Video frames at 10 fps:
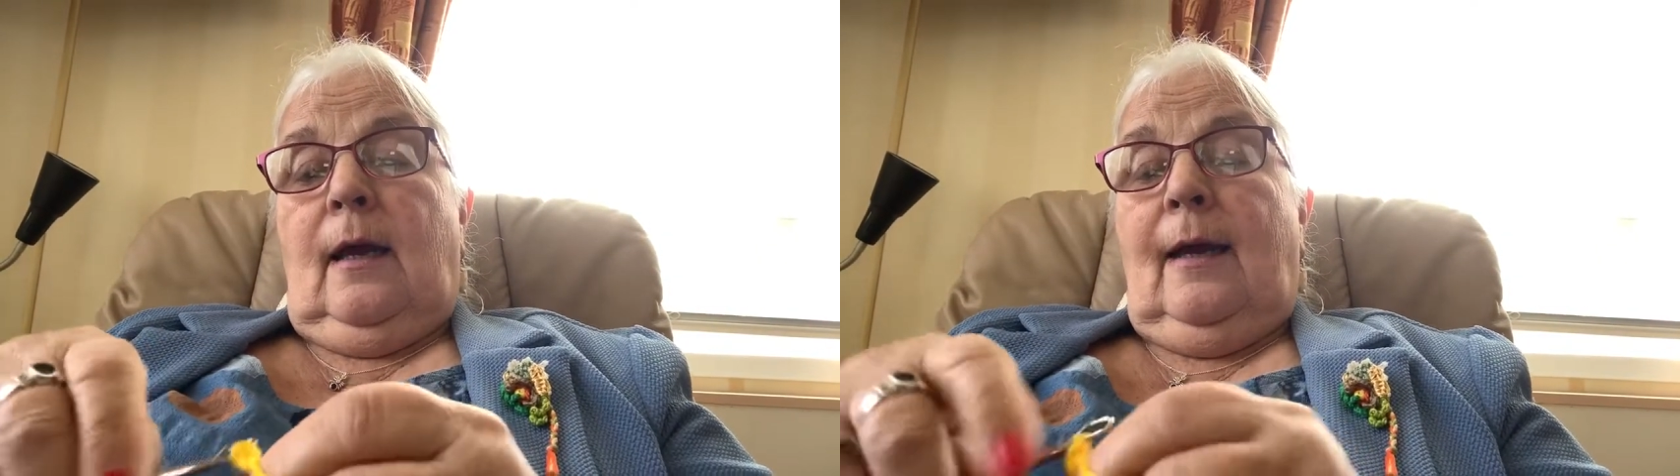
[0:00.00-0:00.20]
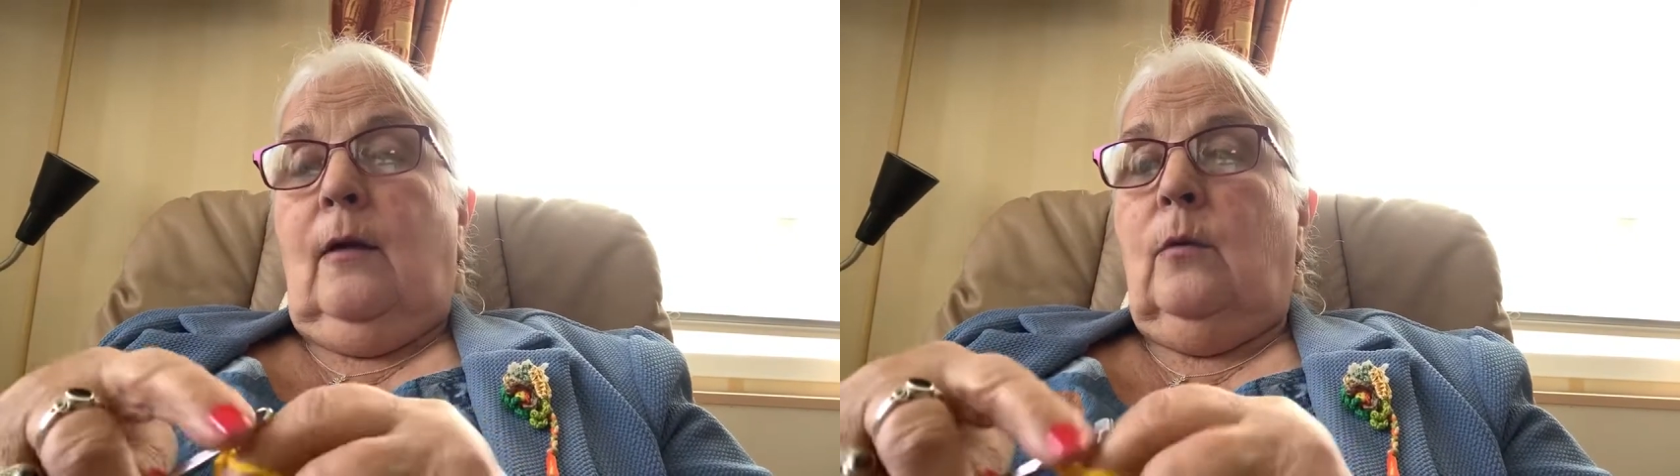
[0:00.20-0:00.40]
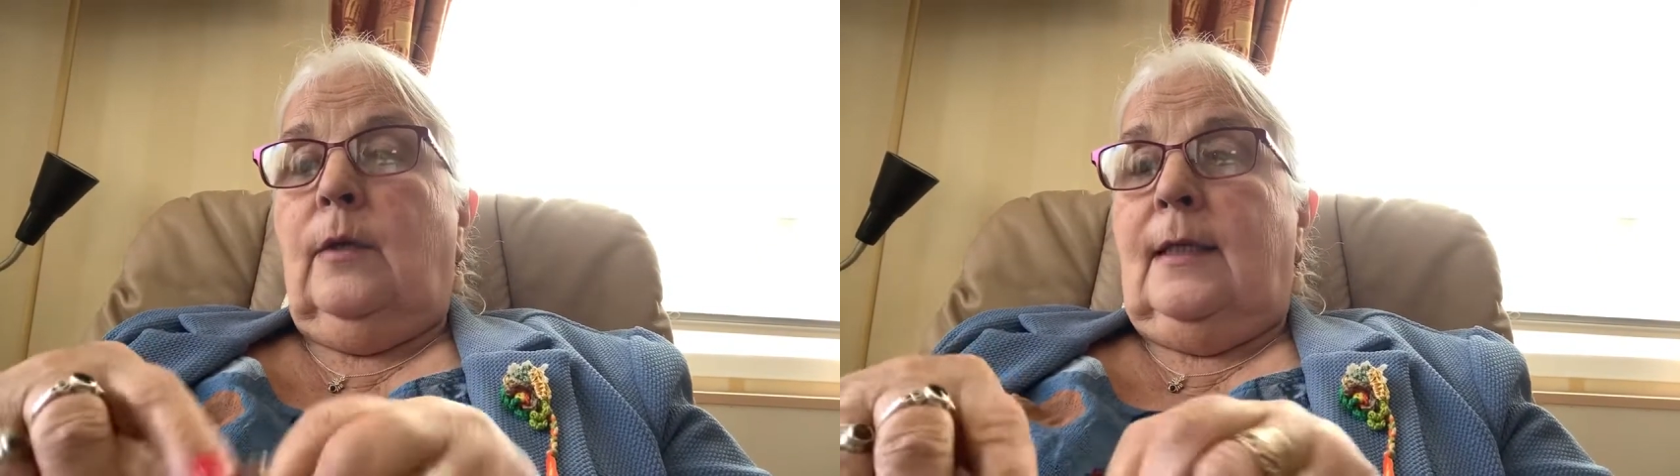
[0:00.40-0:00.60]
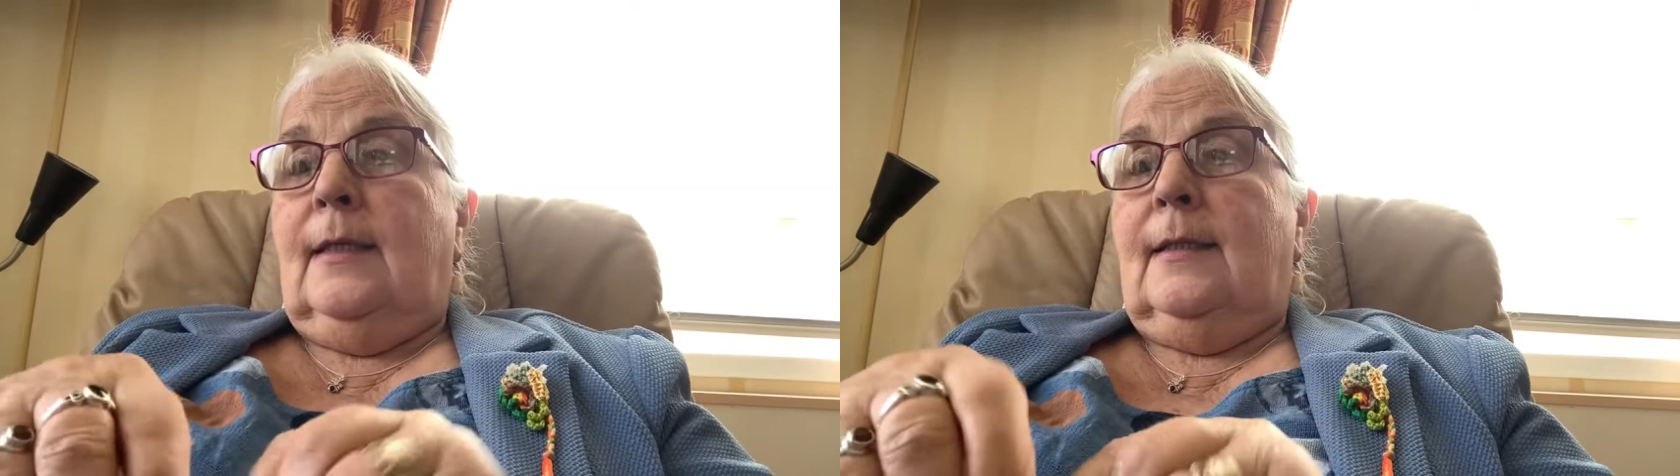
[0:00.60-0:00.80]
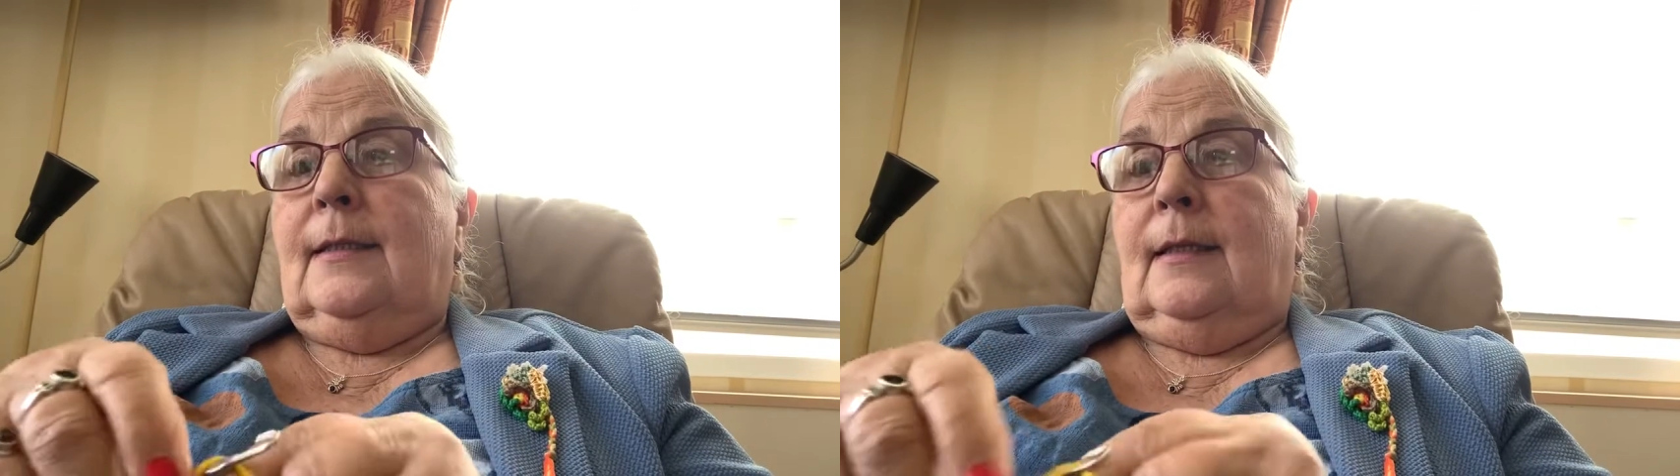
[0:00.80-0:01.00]
how
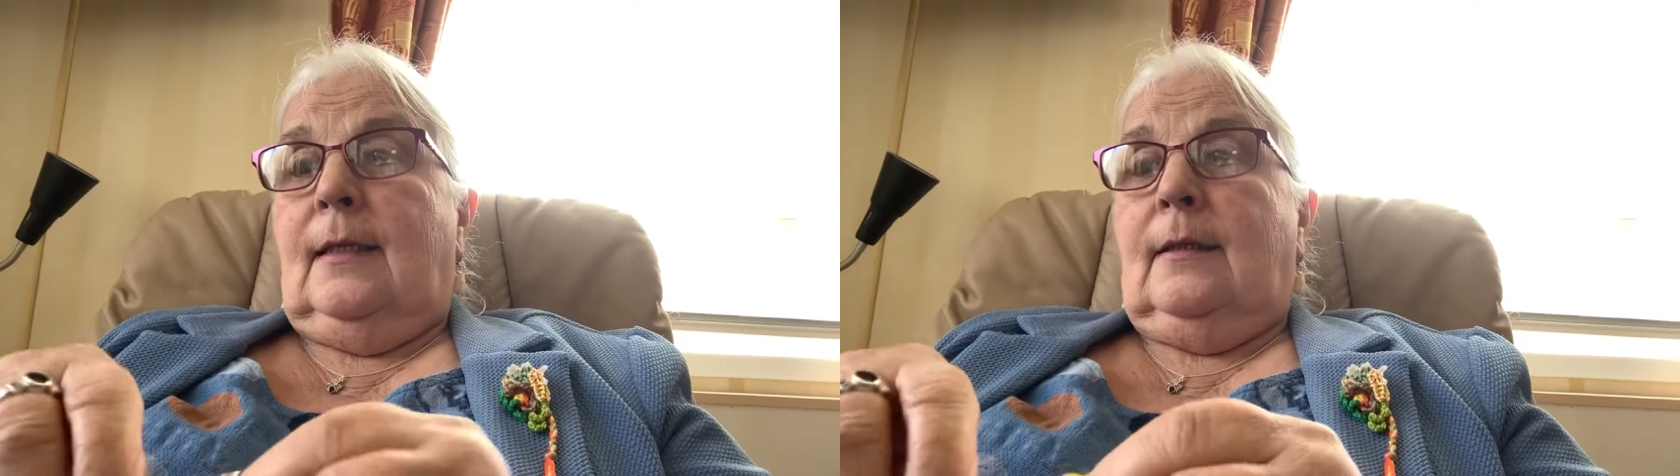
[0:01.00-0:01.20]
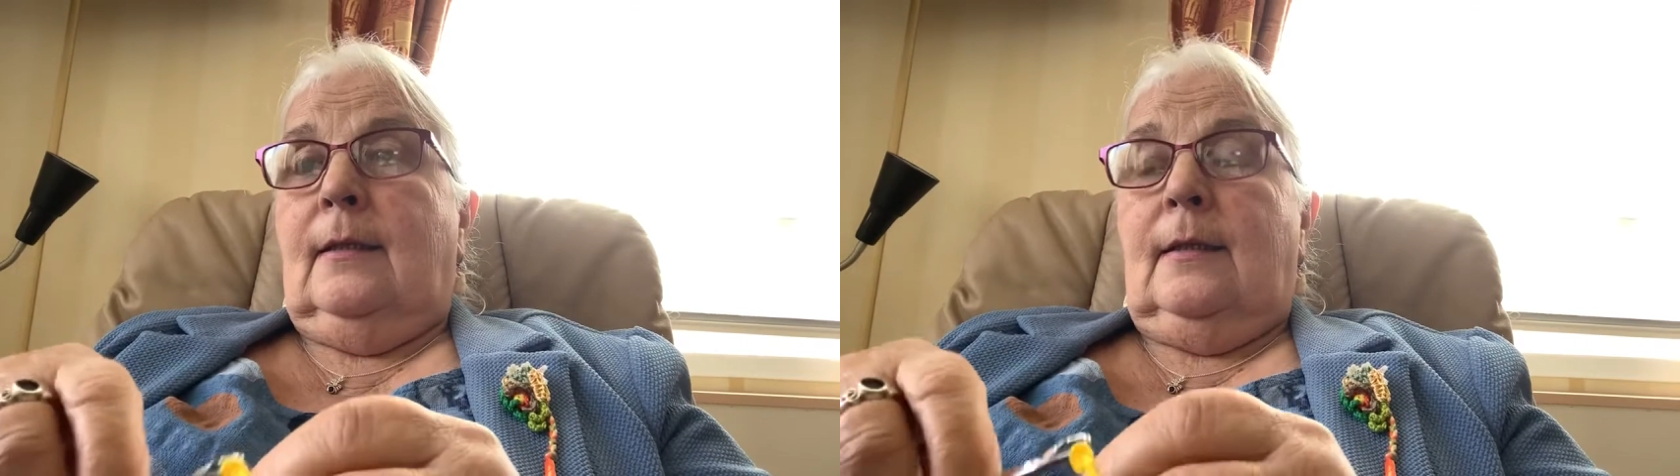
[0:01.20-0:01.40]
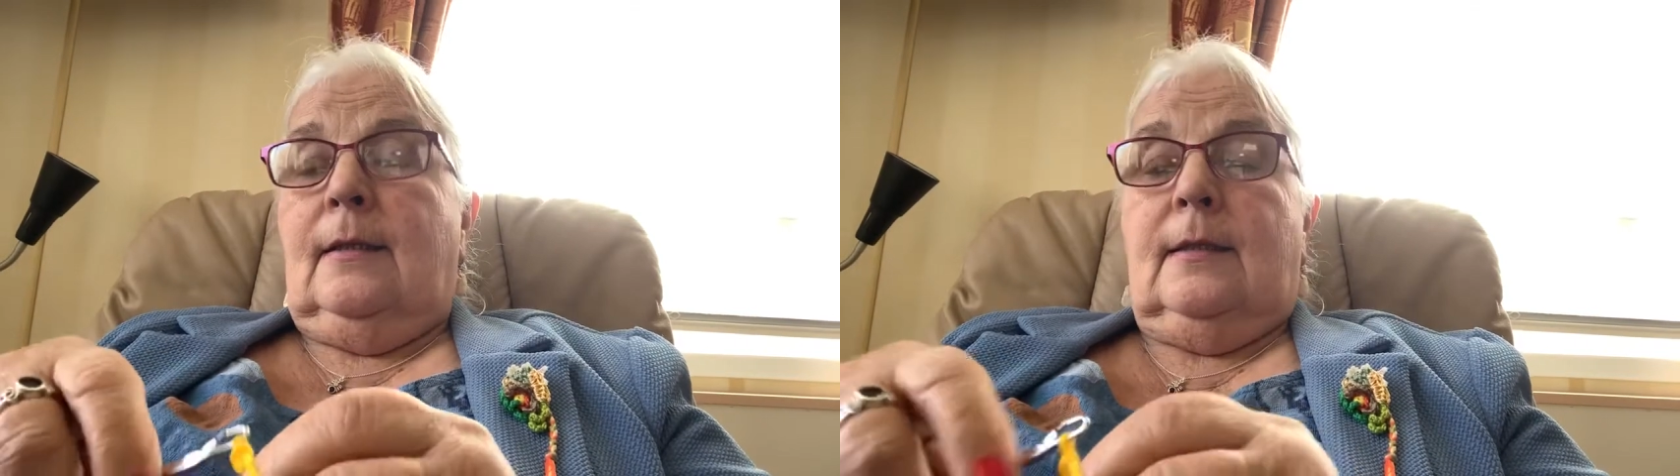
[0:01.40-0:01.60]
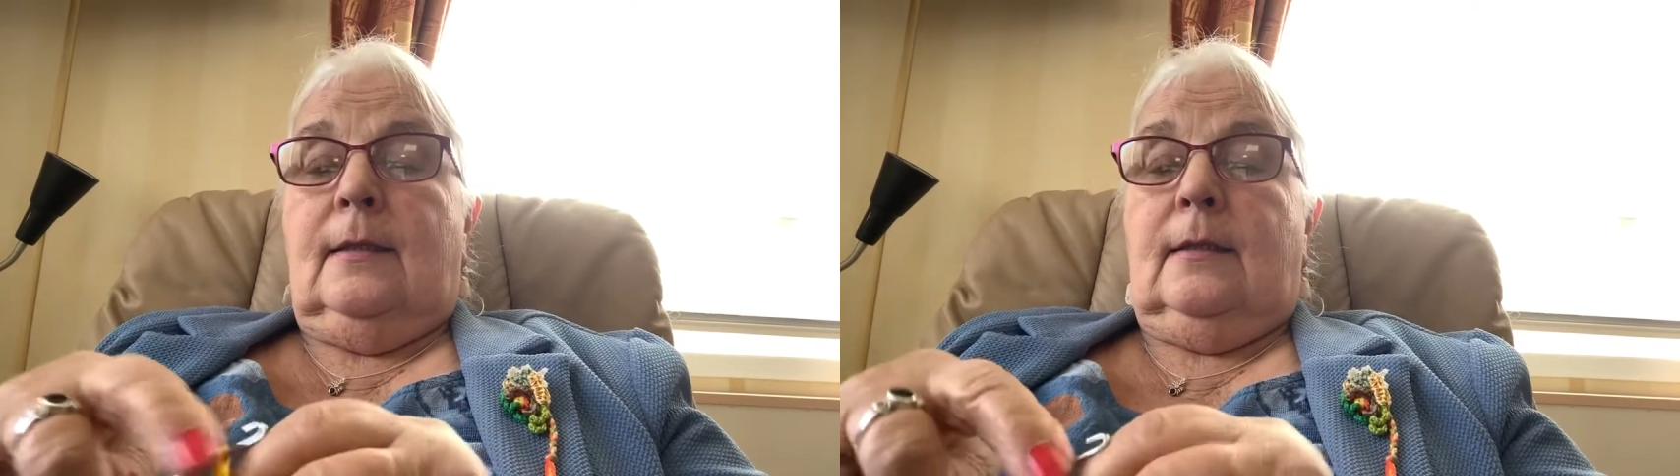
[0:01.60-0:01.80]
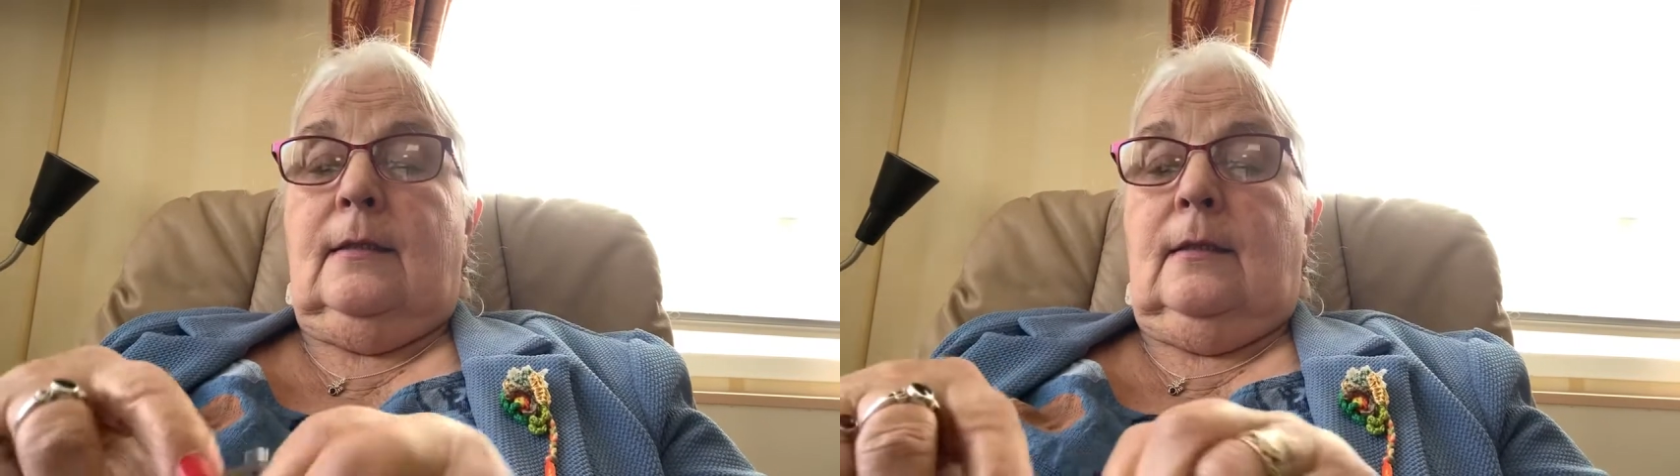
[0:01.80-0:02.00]
easy this